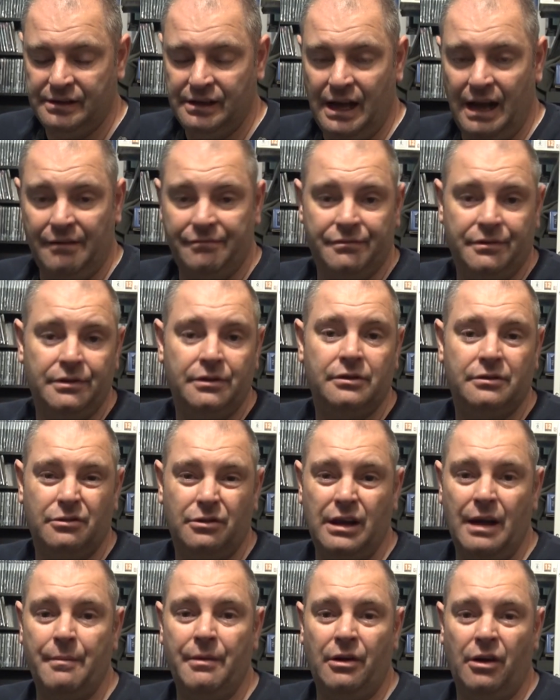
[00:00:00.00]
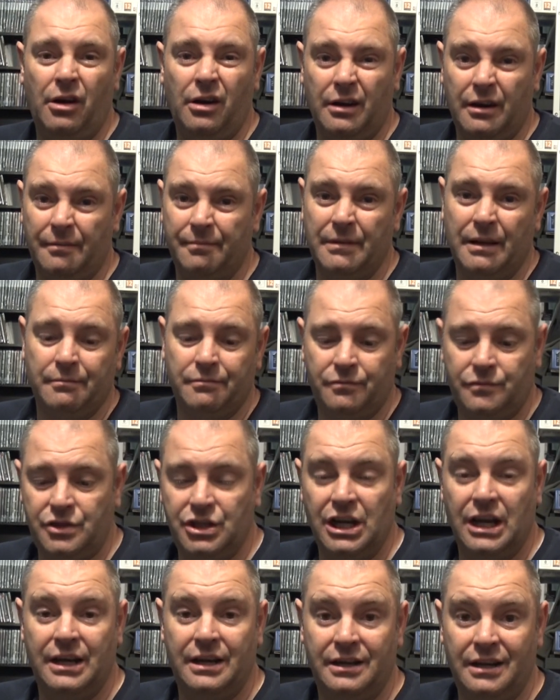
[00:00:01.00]
Don't get me wrong, I'm
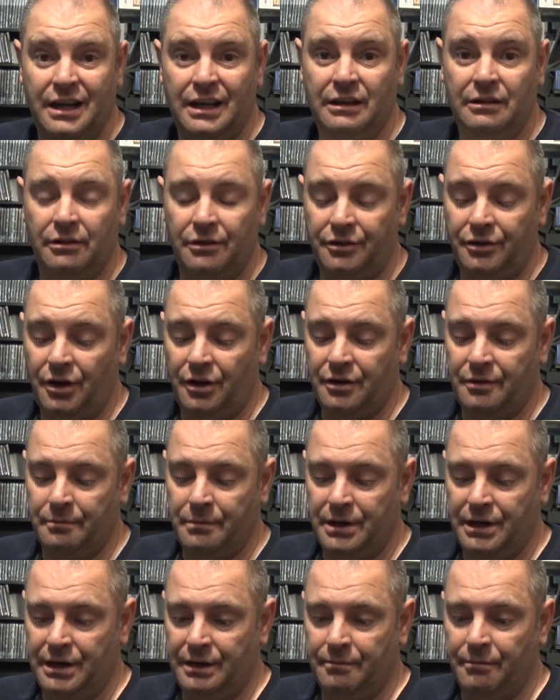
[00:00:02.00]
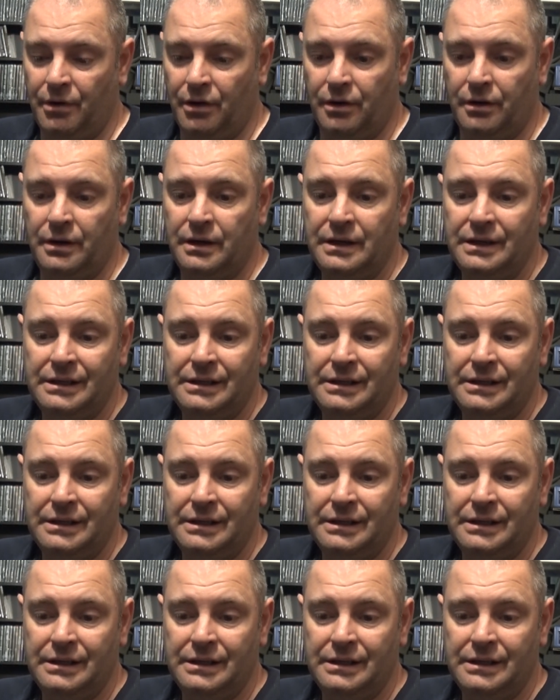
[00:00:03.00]
cheering England on at the minute, but